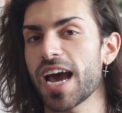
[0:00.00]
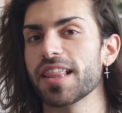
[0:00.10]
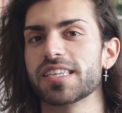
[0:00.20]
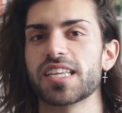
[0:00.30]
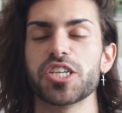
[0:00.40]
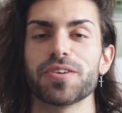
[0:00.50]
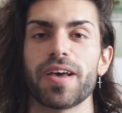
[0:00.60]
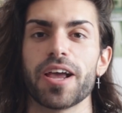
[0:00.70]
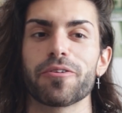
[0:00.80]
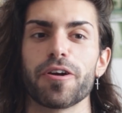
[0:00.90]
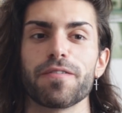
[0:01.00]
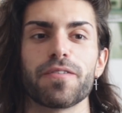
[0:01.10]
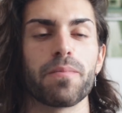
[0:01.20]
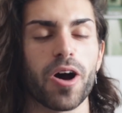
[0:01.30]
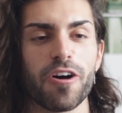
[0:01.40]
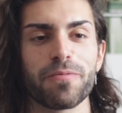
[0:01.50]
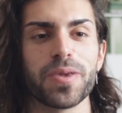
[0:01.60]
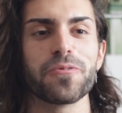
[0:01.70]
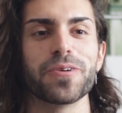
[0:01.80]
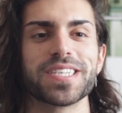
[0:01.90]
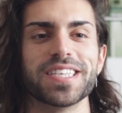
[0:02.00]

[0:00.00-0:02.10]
at this stage of hair growth, part of me always